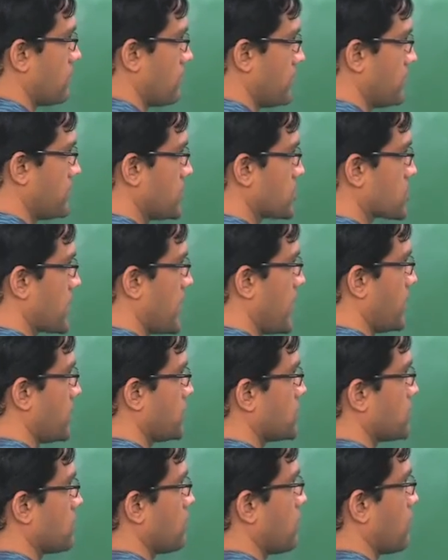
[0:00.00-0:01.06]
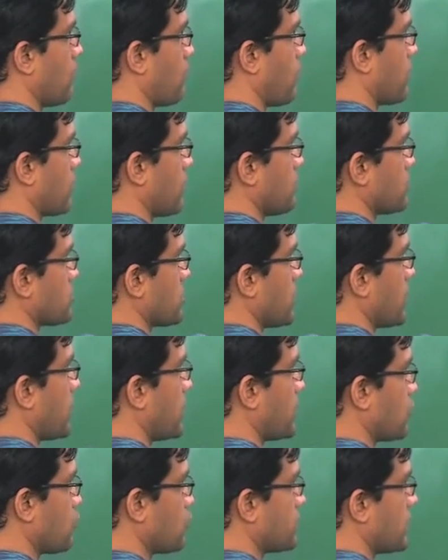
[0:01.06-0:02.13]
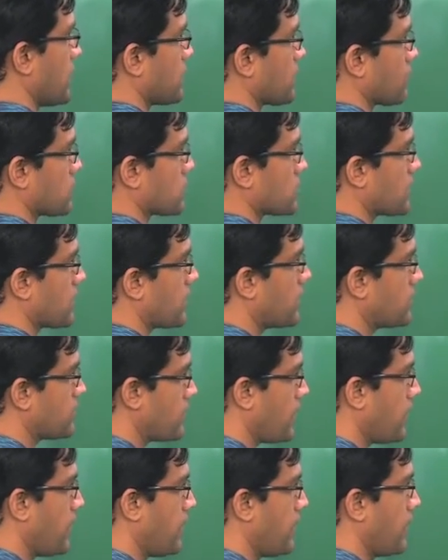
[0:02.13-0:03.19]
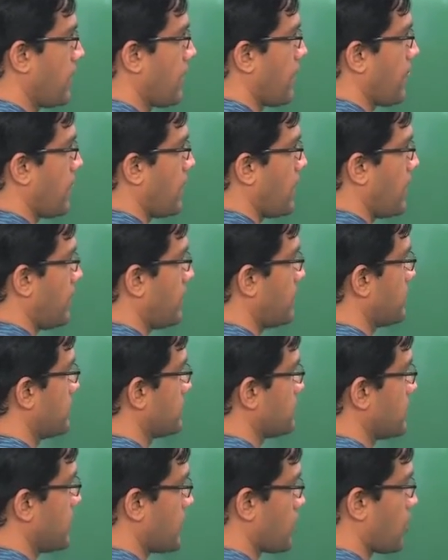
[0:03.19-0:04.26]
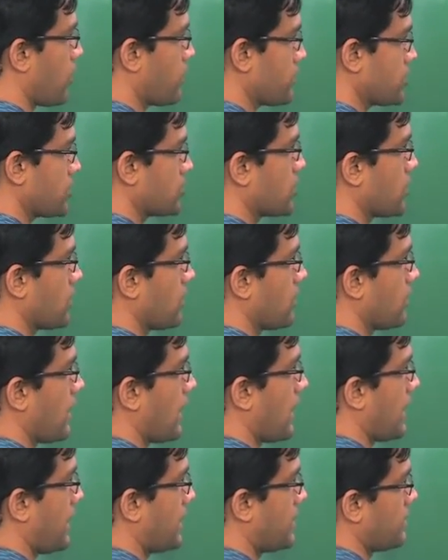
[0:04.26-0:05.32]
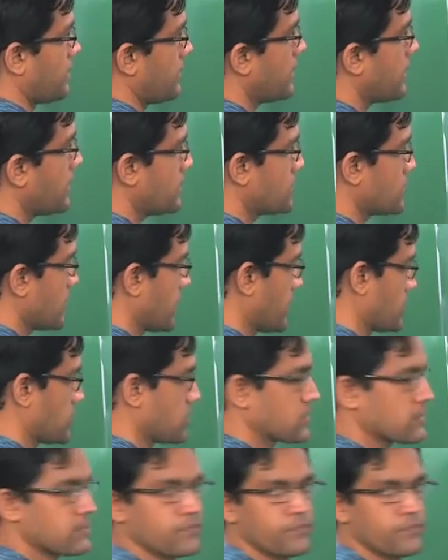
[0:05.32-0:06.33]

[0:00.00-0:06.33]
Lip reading: in this case one of them was degree 2, the other was degree 3, and their composition had degree 6.